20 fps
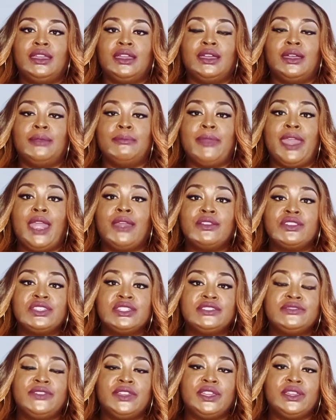
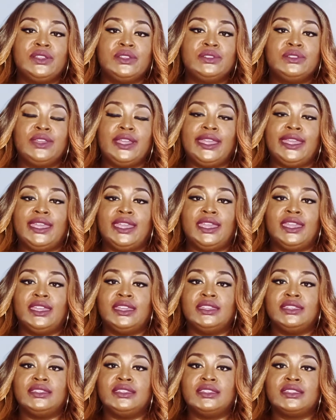marriages fail
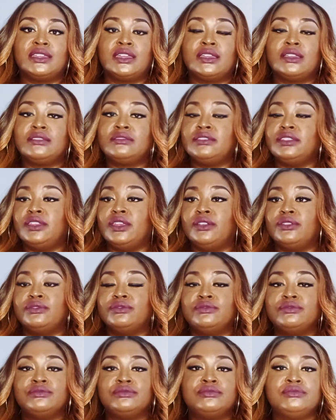and, you know,
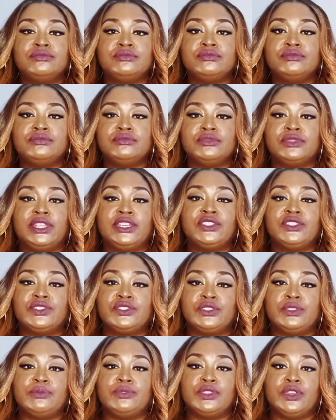
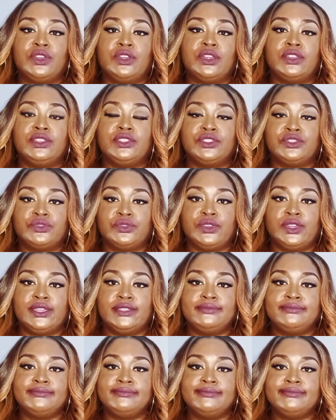relationships are destroyed.